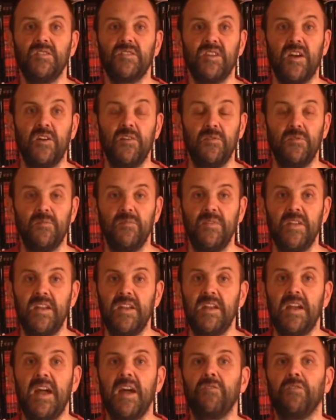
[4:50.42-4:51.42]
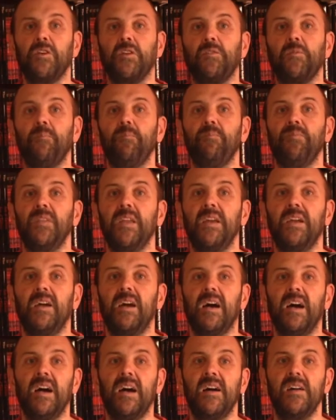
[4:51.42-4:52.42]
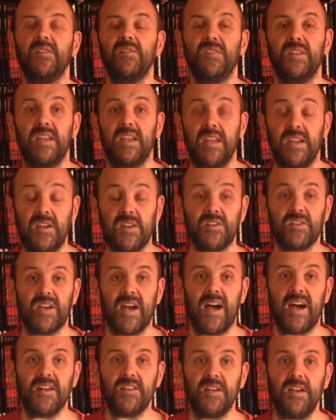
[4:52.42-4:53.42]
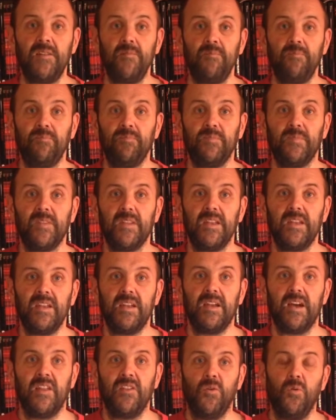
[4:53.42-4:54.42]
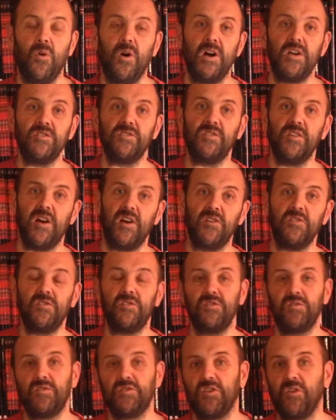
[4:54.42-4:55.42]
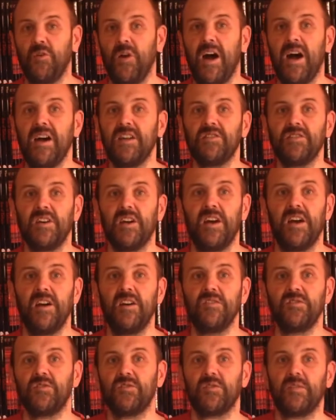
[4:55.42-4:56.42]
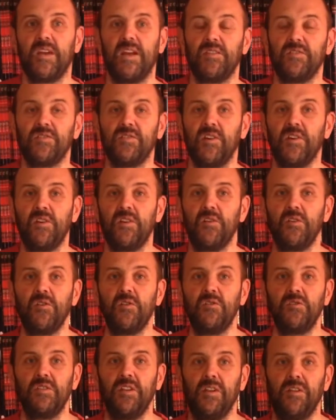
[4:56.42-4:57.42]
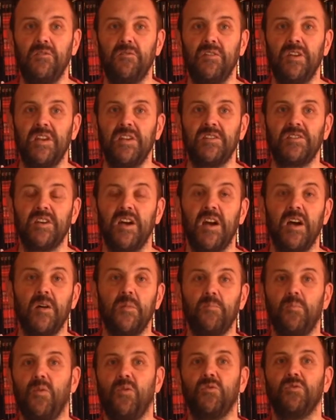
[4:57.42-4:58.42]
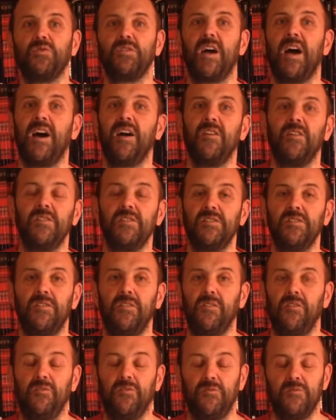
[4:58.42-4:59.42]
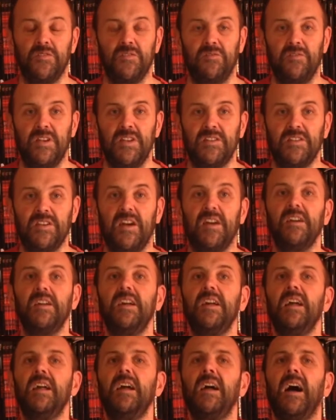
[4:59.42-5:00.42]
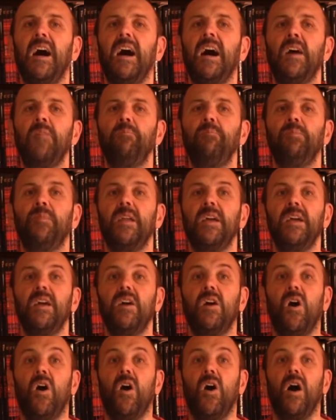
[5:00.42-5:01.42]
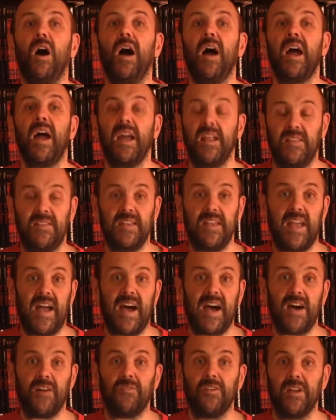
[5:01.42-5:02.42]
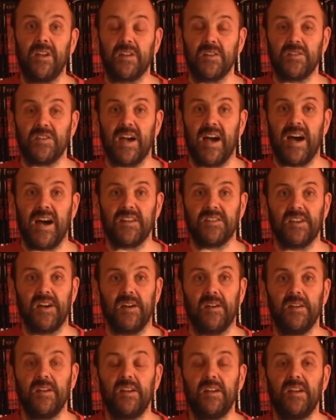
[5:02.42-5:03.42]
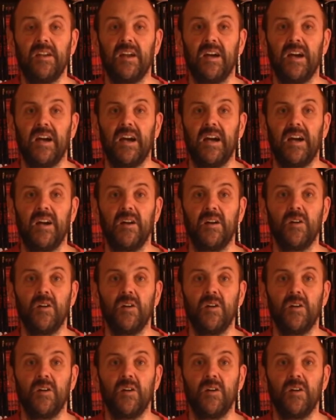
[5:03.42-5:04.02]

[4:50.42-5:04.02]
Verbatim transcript: So there you have it. Uh, the Inquartata, otherwise known as Girata, Scanso della Vita, Portara della de Vita, um, and the Half Inquartata, uh,